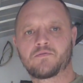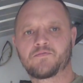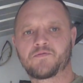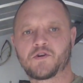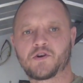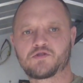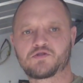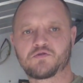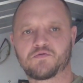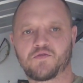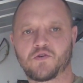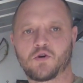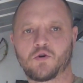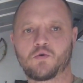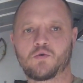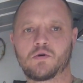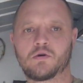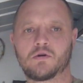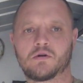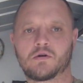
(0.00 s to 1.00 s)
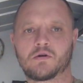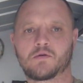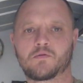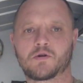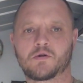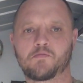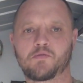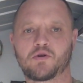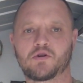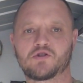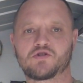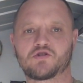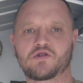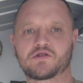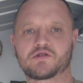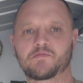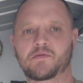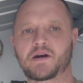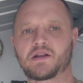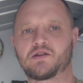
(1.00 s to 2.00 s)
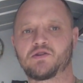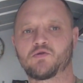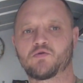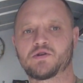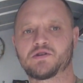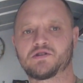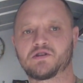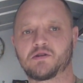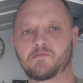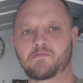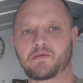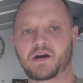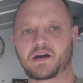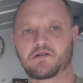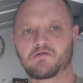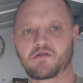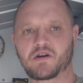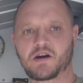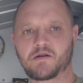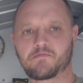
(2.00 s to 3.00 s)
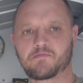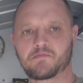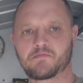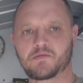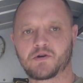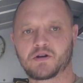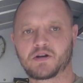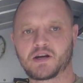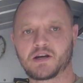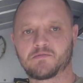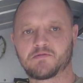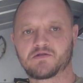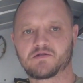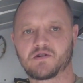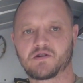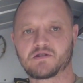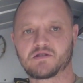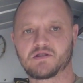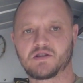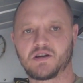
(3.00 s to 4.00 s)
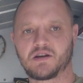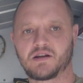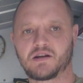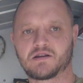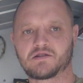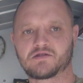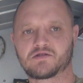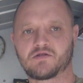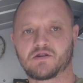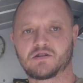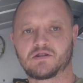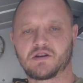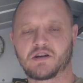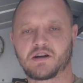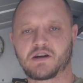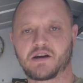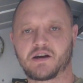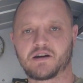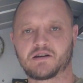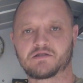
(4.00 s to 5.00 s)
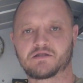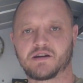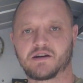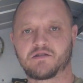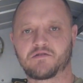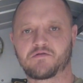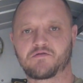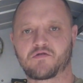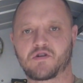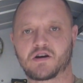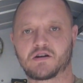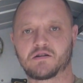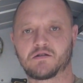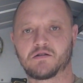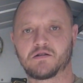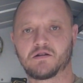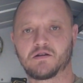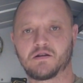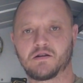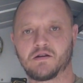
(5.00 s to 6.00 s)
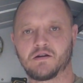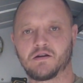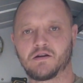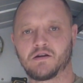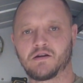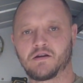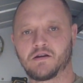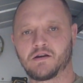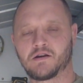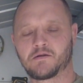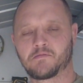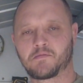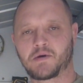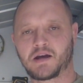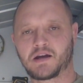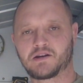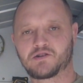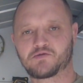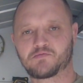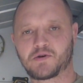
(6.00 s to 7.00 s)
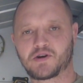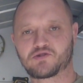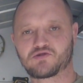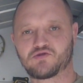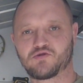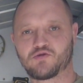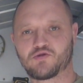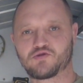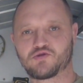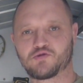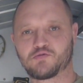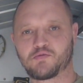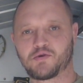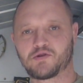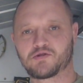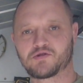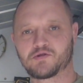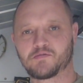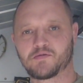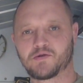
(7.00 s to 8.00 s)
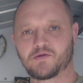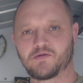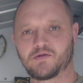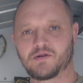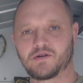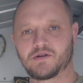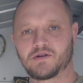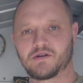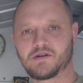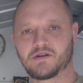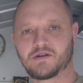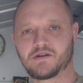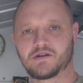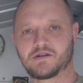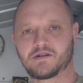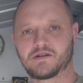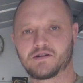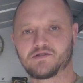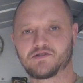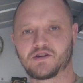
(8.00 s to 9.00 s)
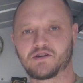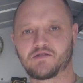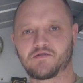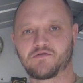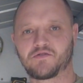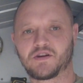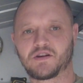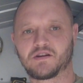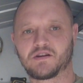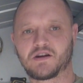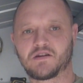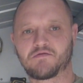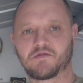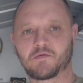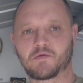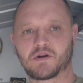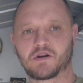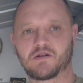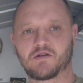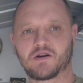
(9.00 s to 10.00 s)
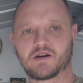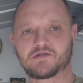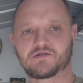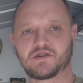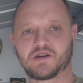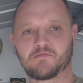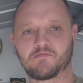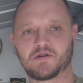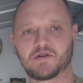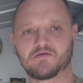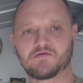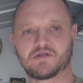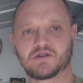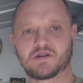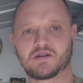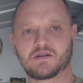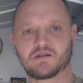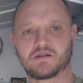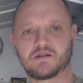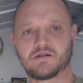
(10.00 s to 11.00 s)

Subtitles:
First of all, I want to apologise about the noise in the background. My neighbours like sitting outside their house out the front and making as much noise as possible. They seem to think that everyone likes their music.